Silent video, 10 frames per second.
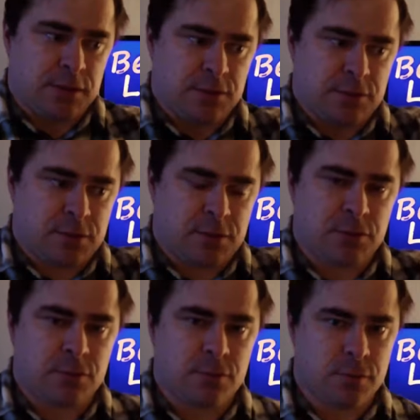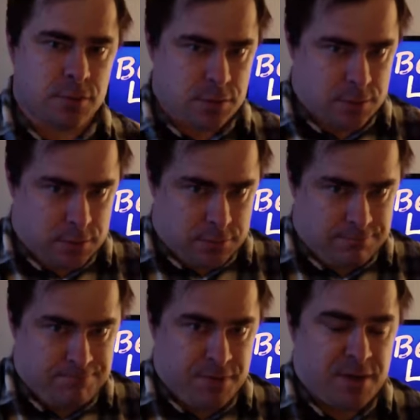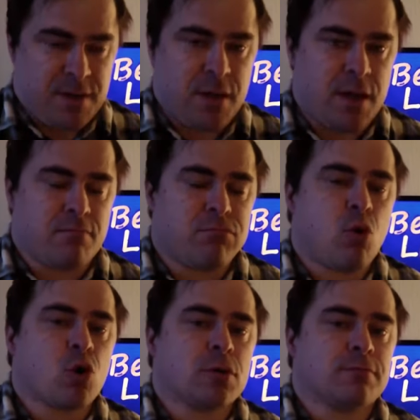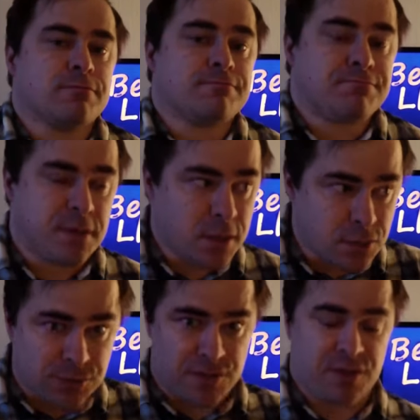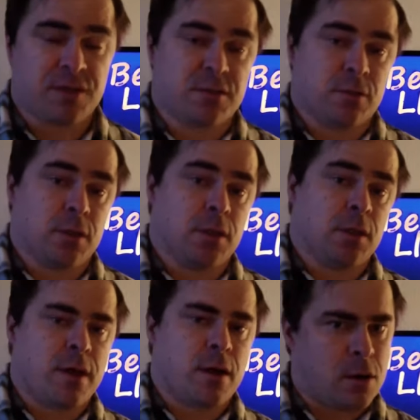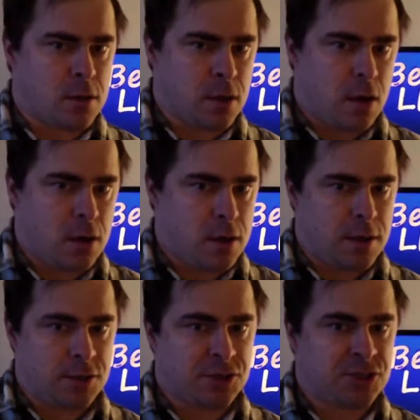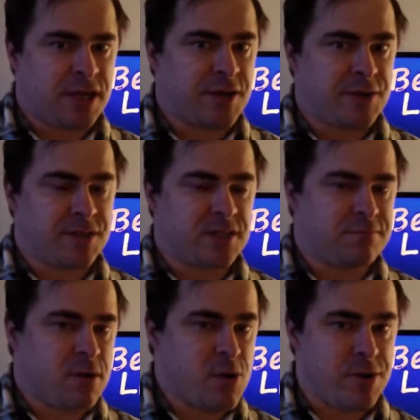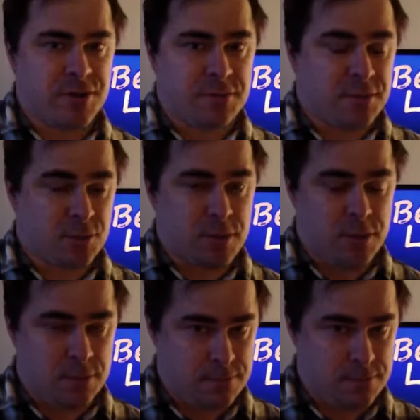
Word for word: These are two big important pillars in history that are not a shared experience between